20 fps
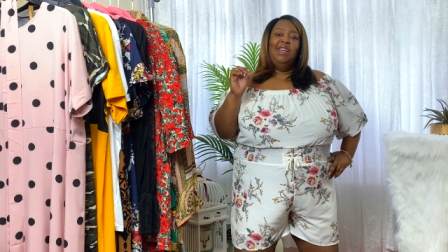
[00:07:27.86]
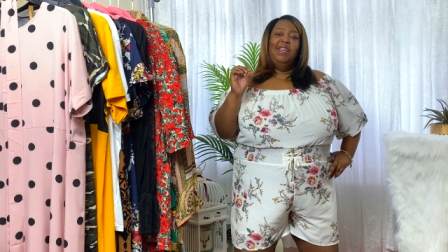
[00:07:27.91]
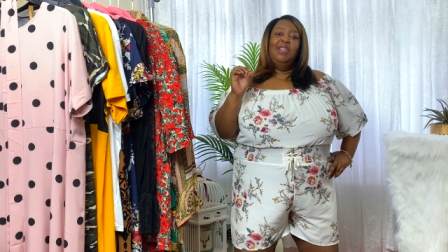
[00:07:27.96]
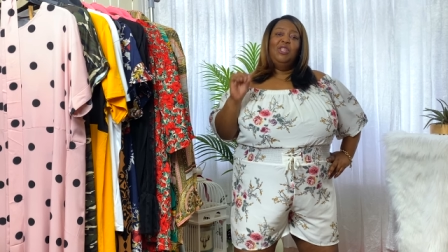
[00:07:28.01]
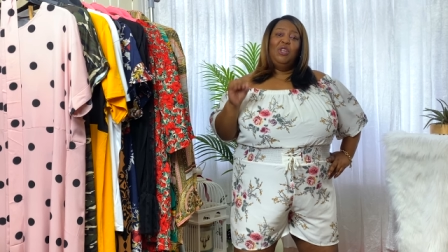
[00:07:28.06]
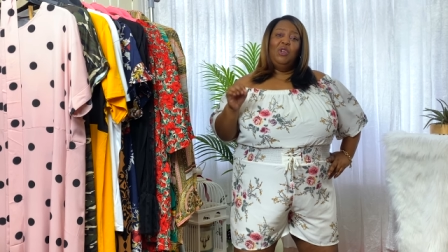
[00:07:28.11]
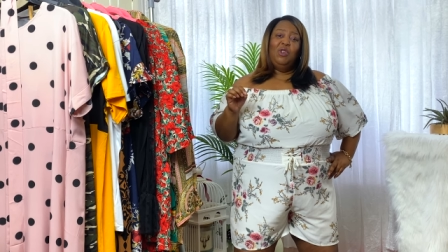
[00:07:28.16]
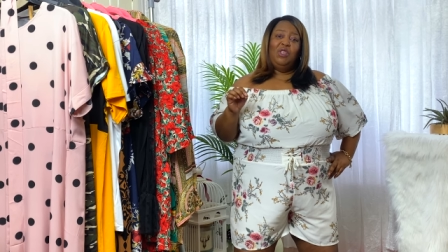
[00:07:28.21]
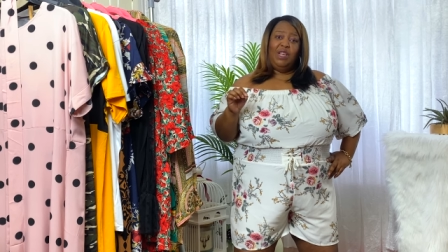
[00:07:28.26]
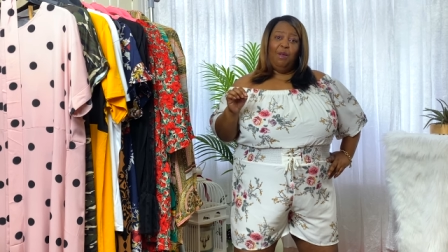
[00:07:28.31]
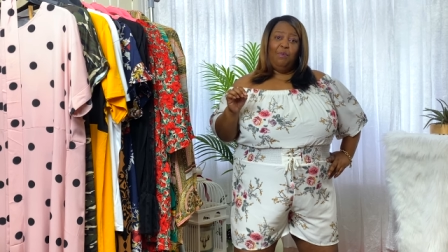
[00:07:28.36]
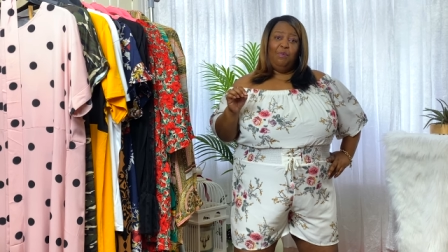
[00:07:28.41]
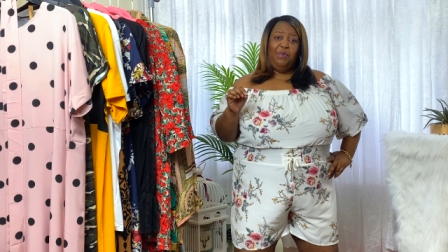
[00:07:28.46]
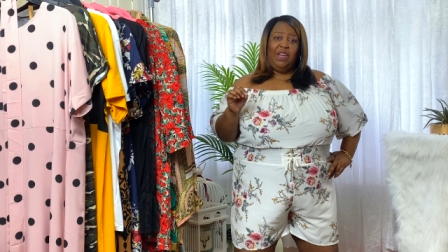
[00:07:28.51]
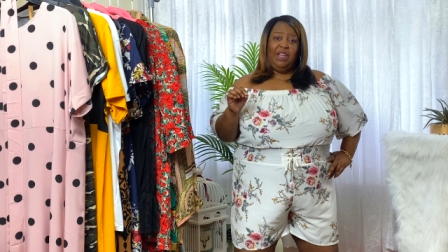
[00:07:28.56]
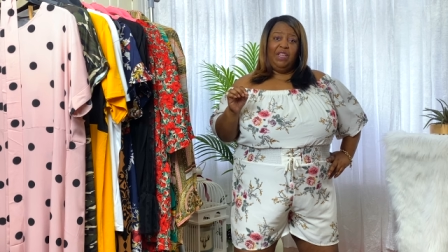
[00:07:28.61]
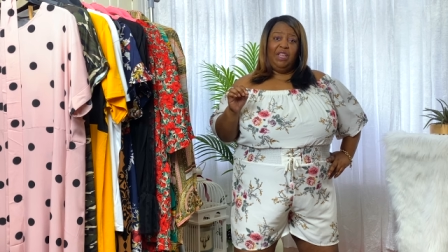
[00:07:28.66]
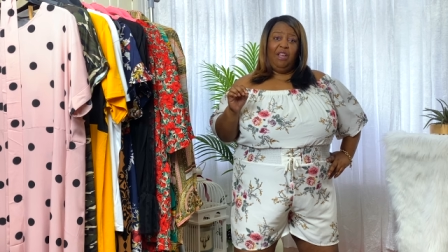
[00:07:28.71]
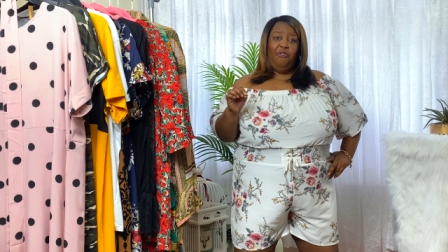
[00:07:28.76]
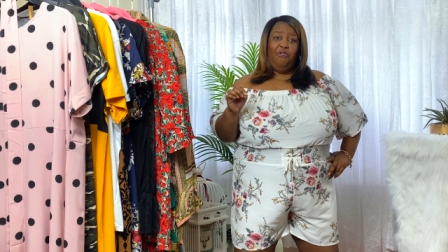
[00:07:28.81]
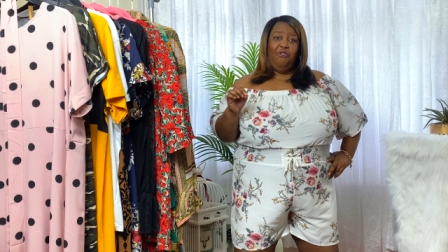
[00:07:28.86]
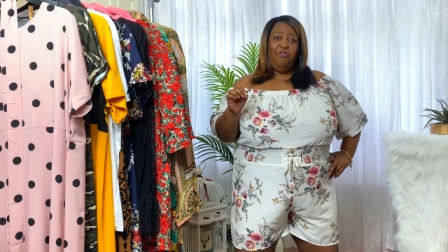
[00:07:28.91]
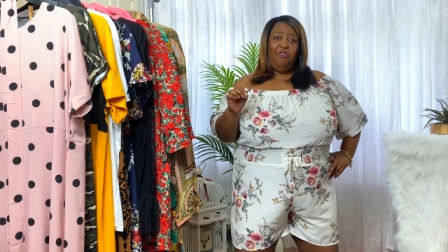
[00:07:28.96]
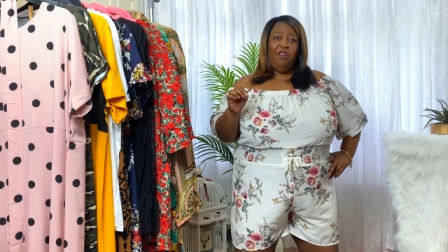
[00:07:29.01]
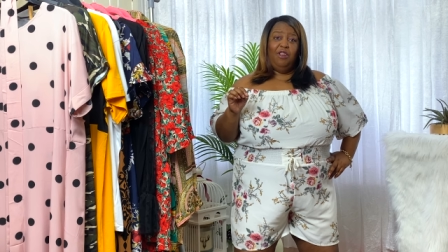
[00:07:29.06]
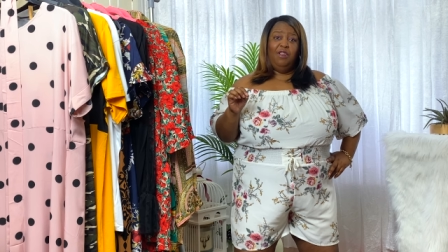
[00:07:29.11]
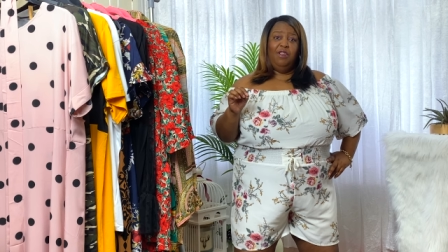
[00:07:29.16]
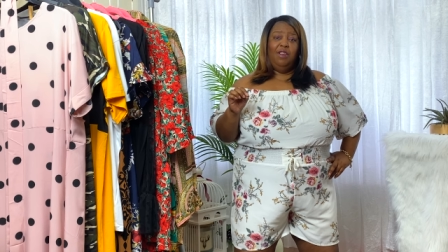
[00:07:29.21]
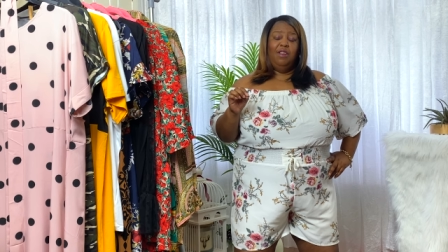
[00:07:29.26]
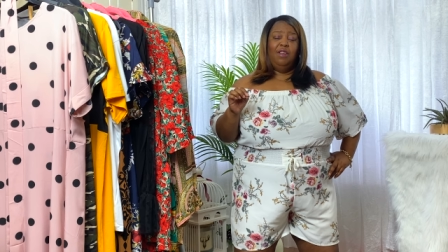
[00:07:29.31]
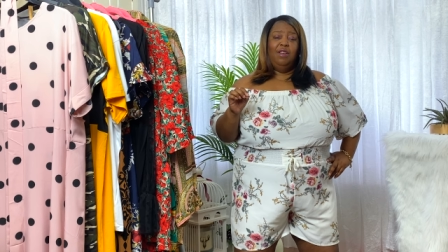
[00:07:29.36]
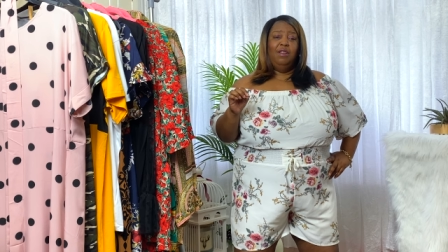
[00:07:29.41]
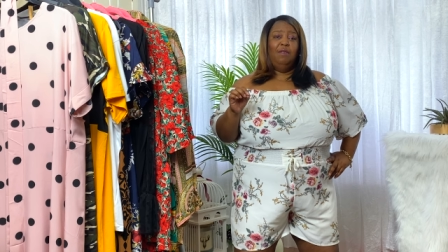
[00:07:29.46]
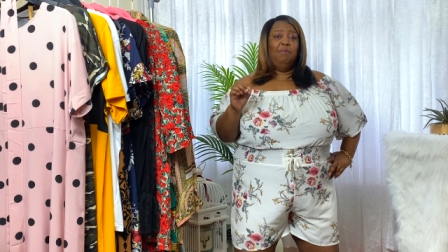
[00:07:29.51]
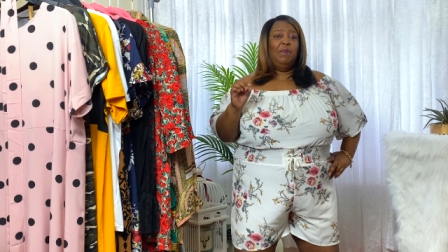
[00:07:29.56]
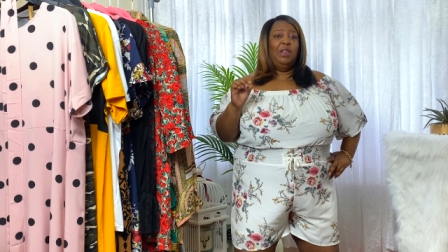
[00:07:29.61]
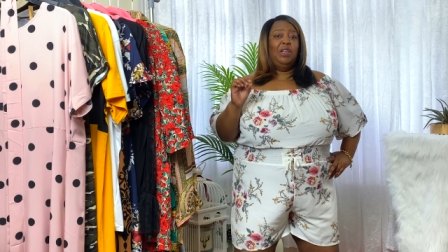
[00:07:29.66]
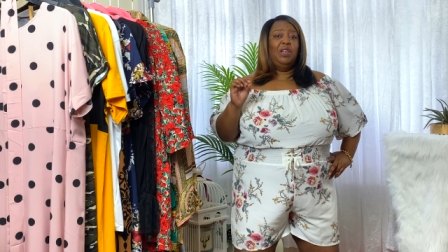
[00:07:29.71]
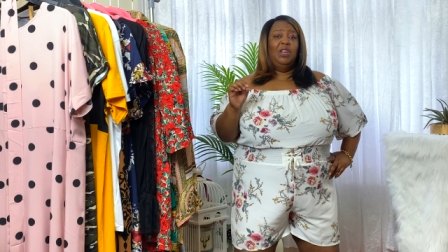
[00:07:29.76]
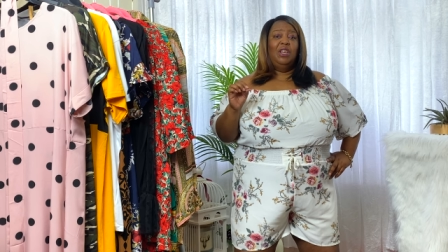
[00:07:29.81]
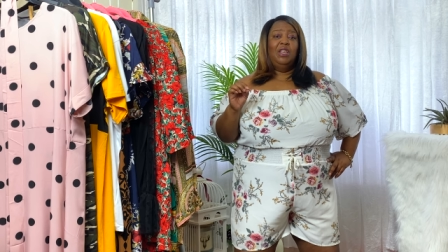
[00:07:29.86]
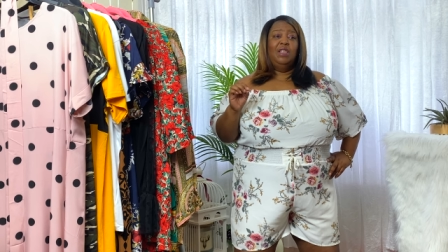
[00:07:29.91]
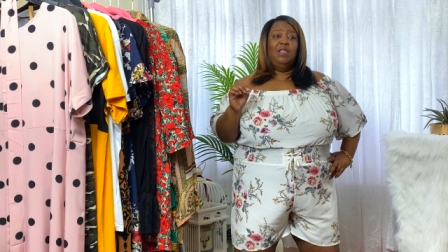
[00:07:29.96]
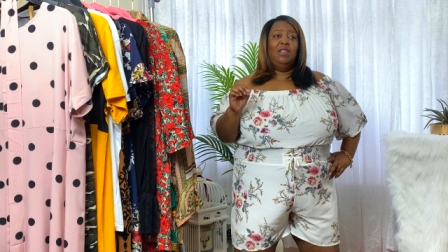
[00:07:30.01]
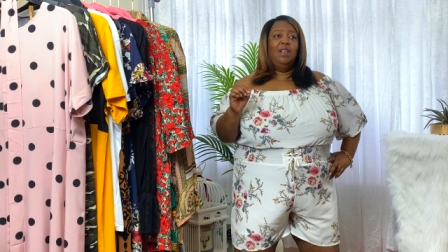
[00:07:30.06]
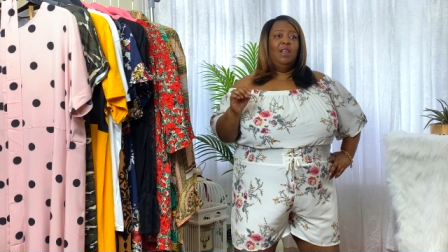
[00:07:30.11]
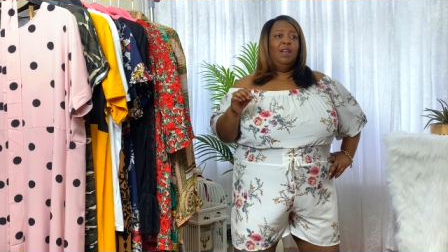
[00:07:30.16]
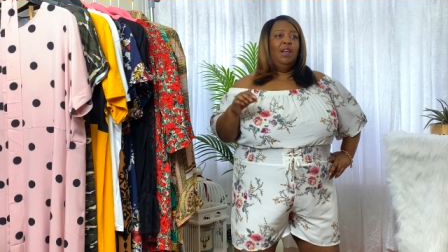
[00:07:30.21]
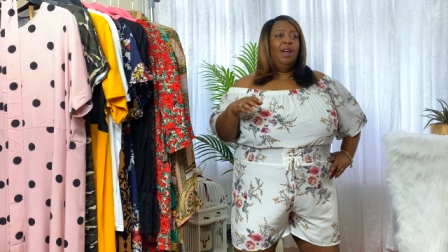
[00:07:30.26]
do something different because